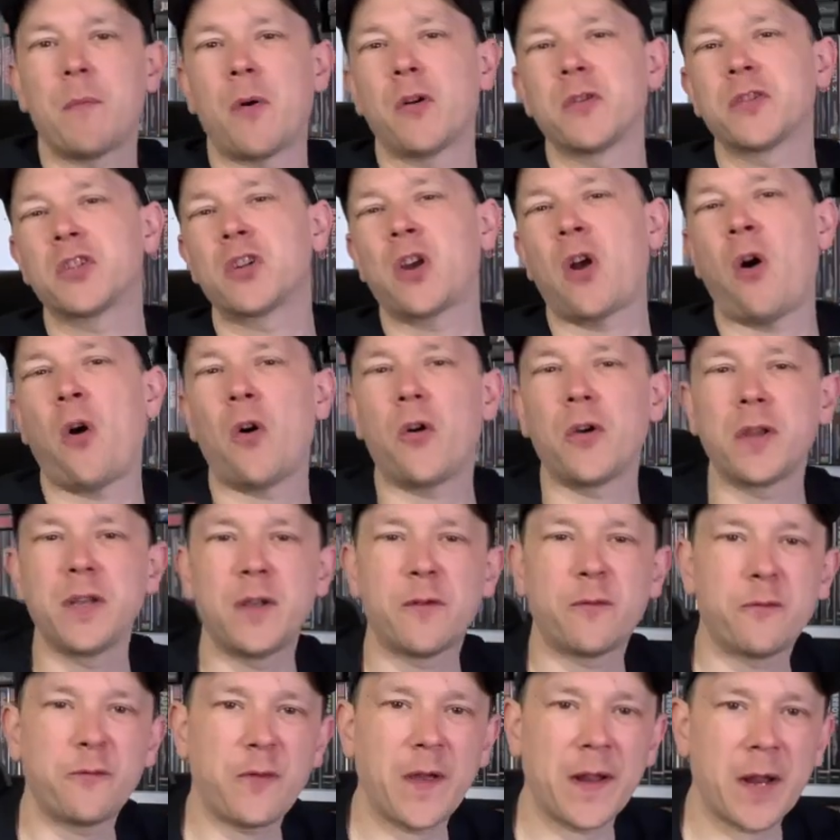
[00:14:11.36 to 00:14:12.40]
I was kind
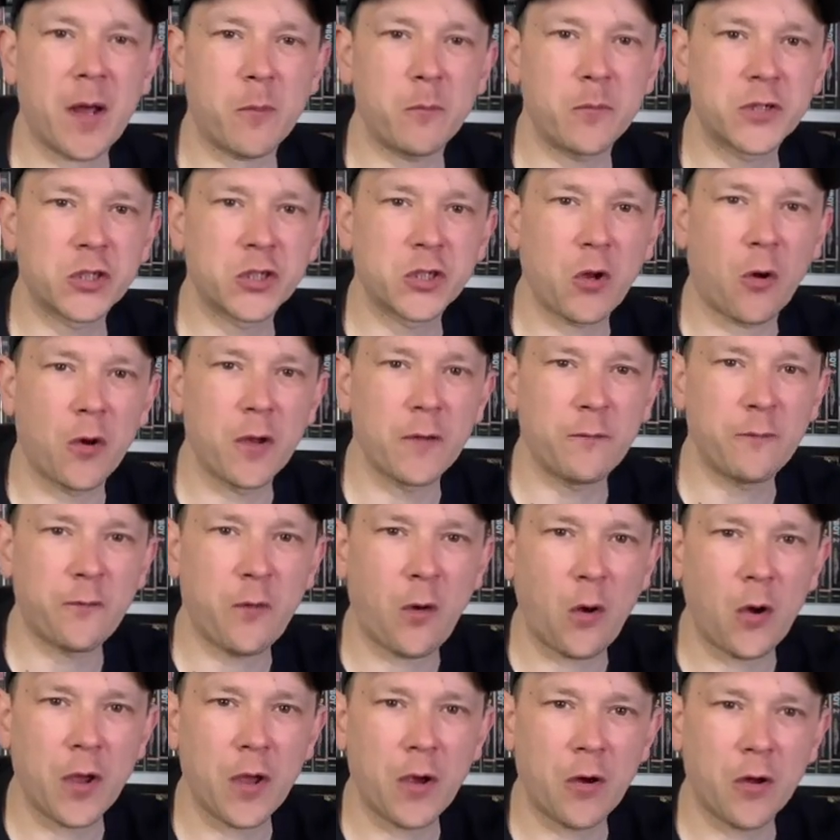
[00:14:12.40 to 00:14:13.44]
of fed up with sci
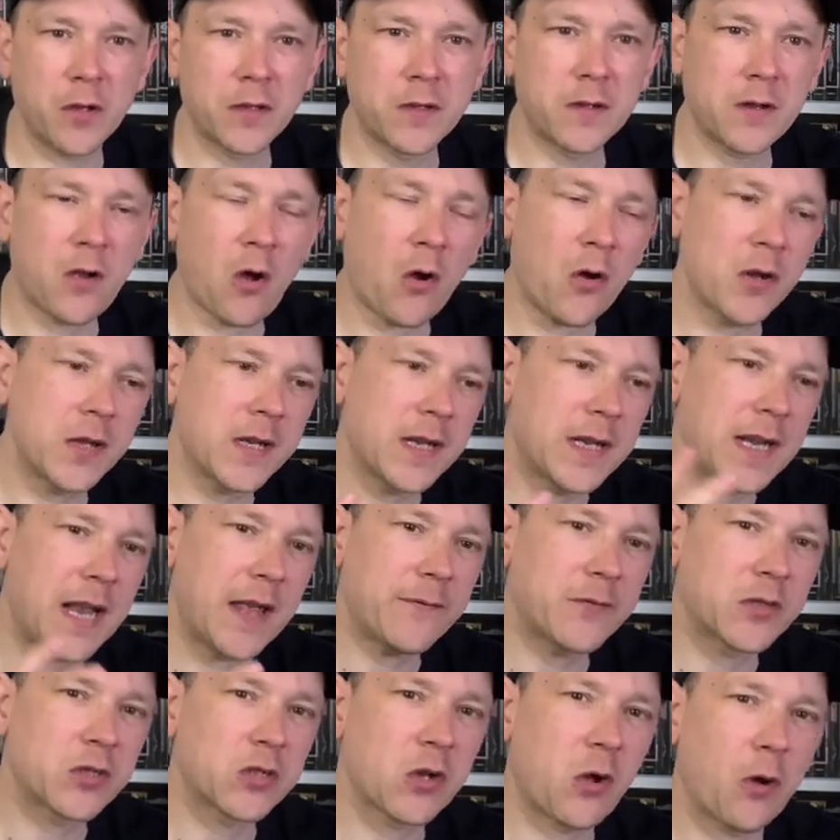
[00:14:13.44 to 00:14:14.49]
fi. I kind of
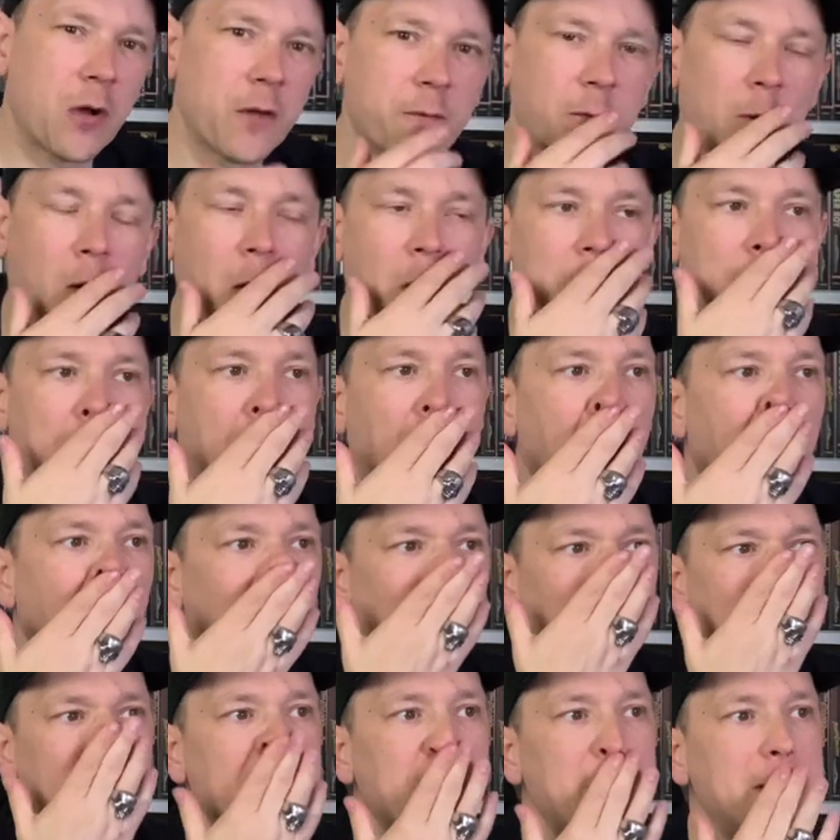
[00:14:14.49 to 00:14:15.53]
left sci fi
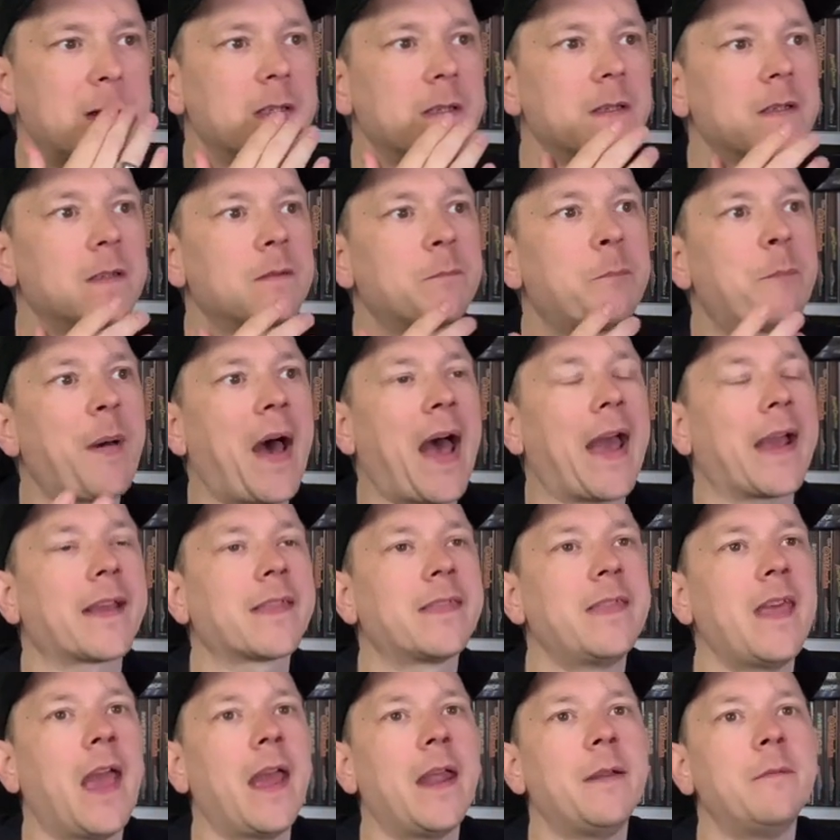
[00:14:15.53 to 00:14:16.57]
behind back
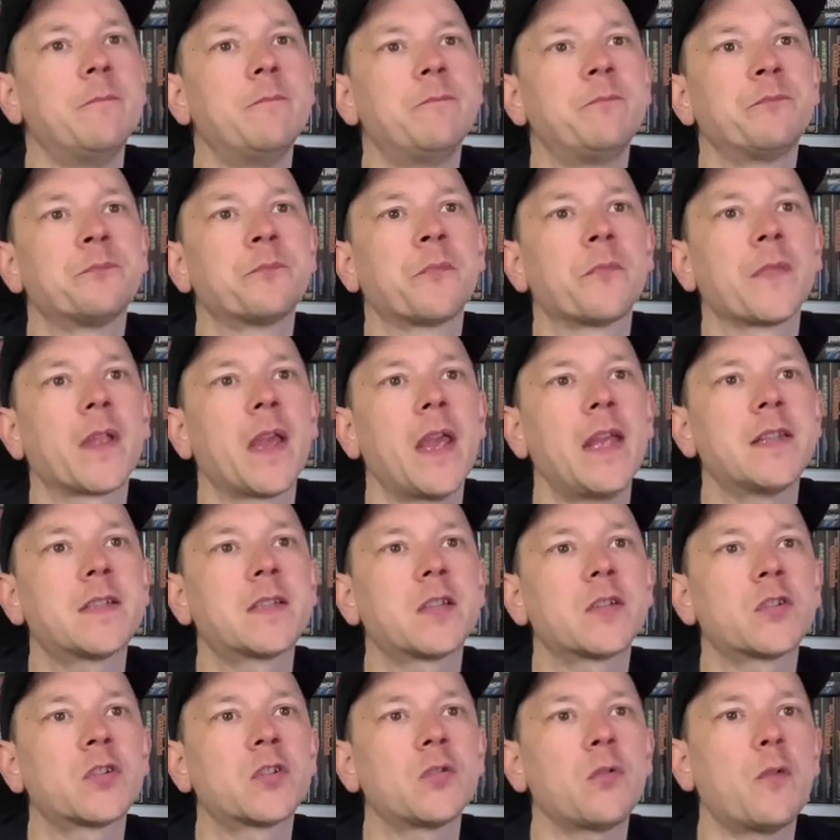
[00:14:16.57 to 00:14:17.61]
then. It's
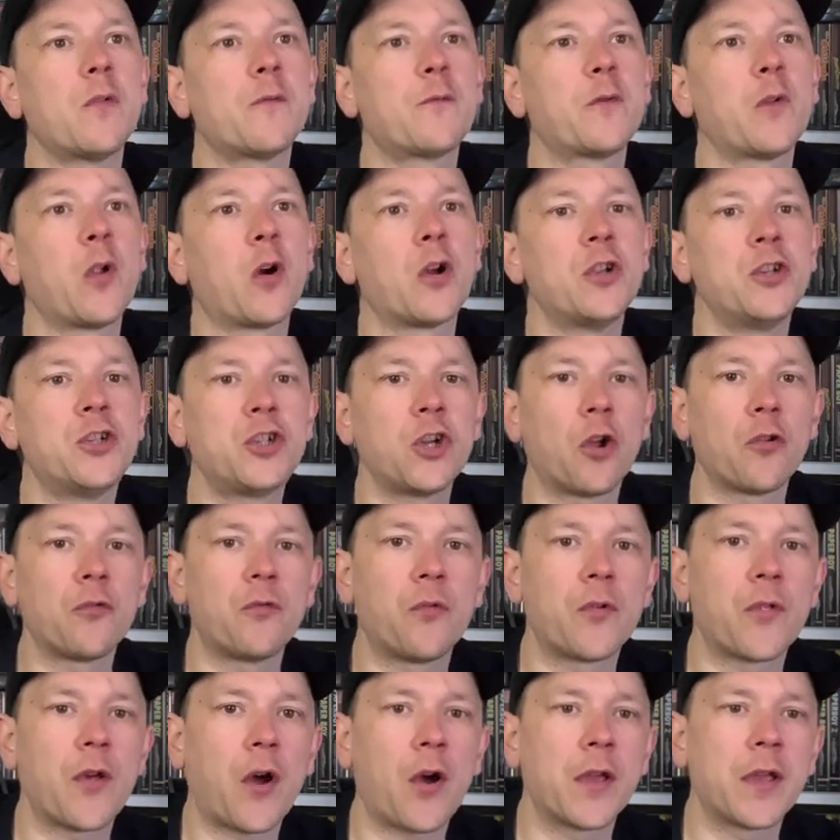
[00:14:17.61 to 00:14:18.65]
a sort of like
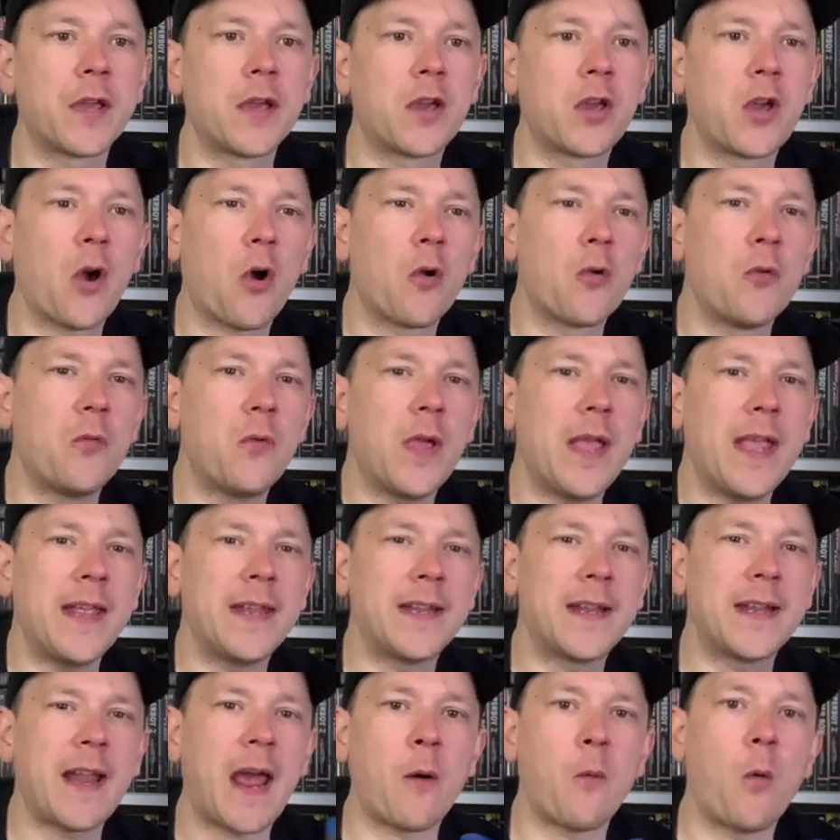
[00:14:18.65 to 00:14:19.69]
genre that I go in
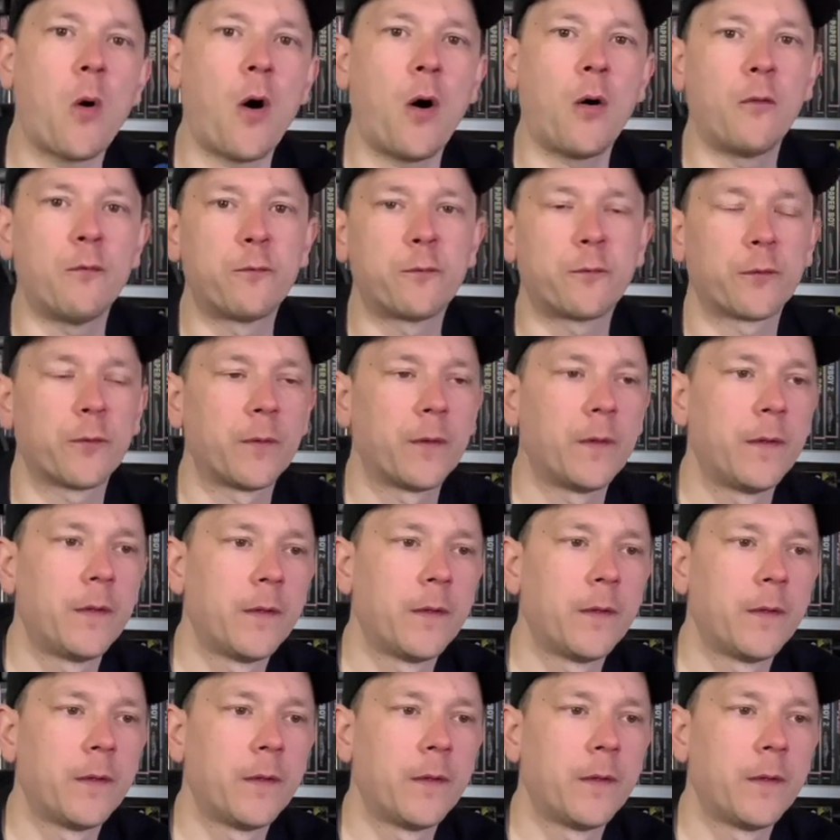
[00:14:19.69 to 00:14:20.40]
and out of.